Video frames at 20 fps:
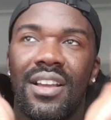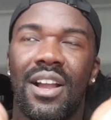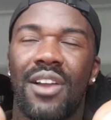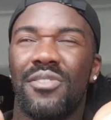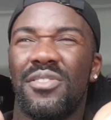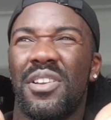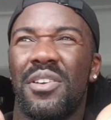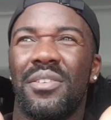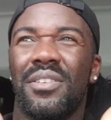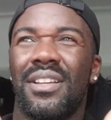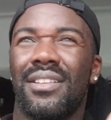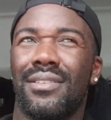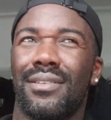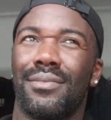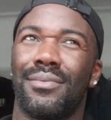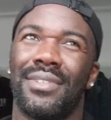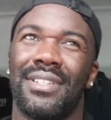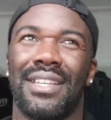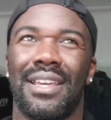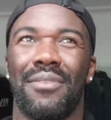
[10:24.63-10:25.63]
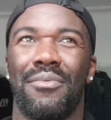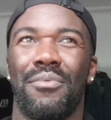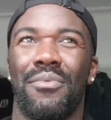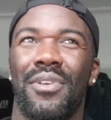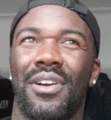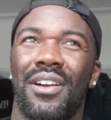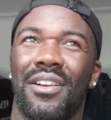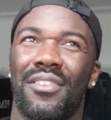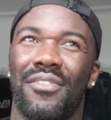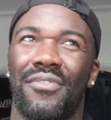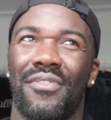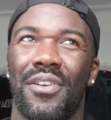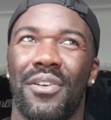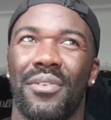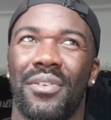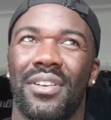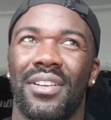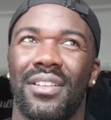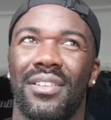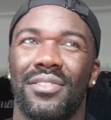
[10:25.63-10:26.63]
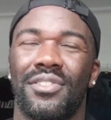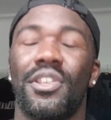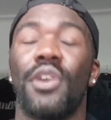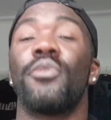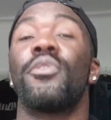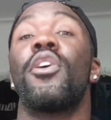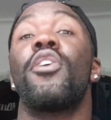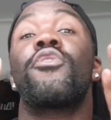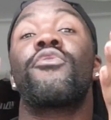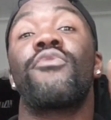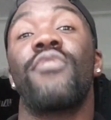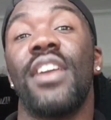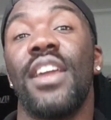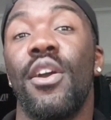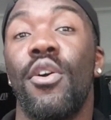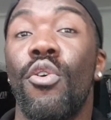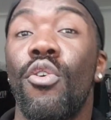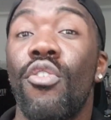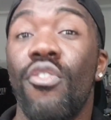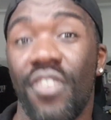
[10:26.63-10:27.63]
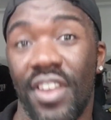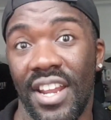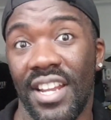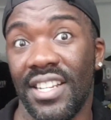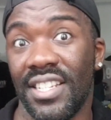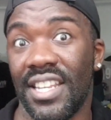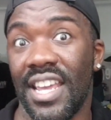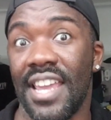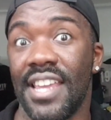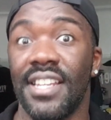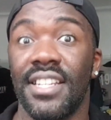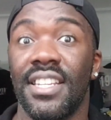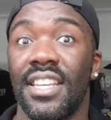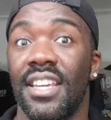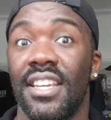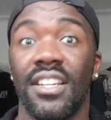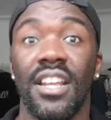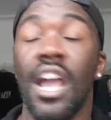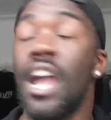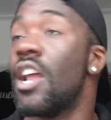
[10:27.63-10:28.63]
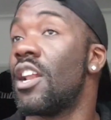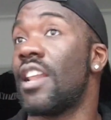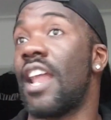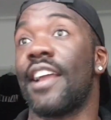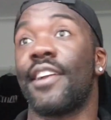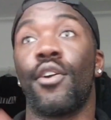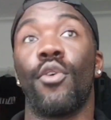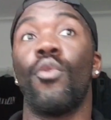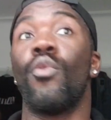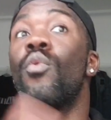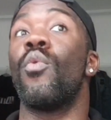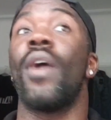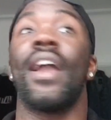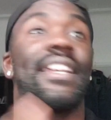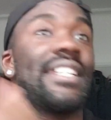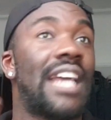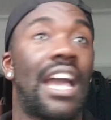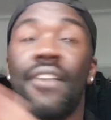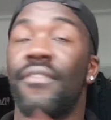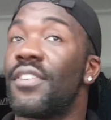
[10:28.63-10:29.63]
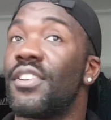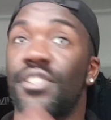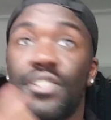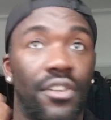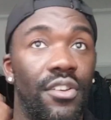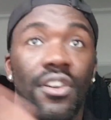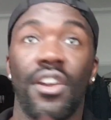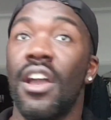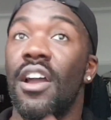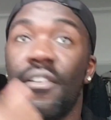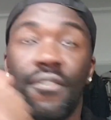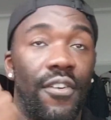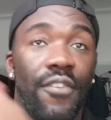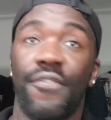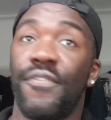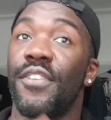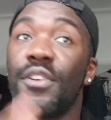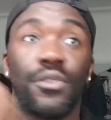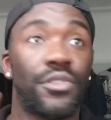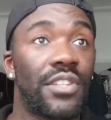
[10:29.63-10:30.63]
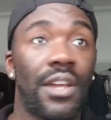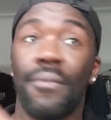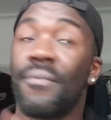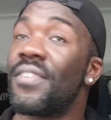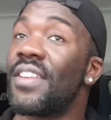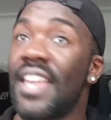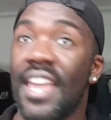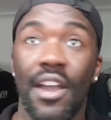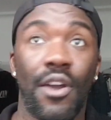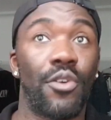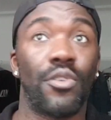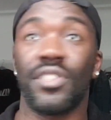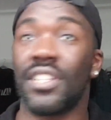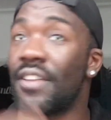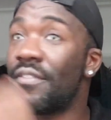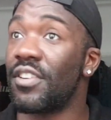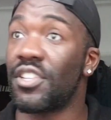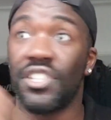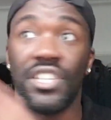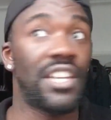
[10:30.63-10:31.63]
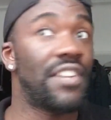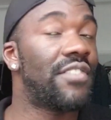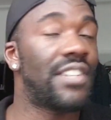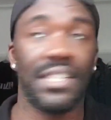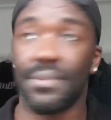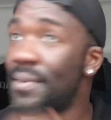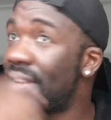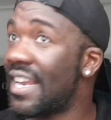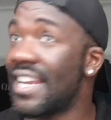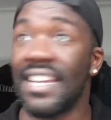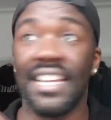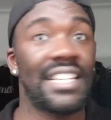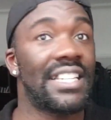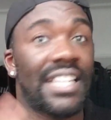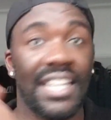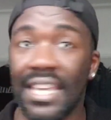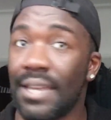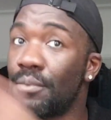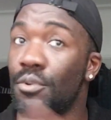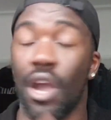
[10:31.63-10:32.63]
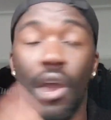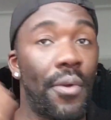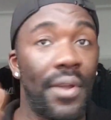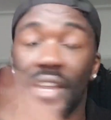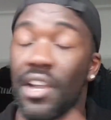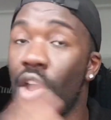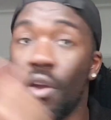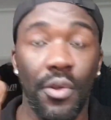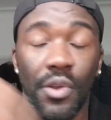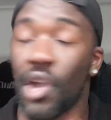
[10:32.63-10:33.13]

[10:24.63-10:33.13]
oh no, I don't want to say work focused, so career orientated, like always having to fulfill something else. They've achieved this, but they need to keep going.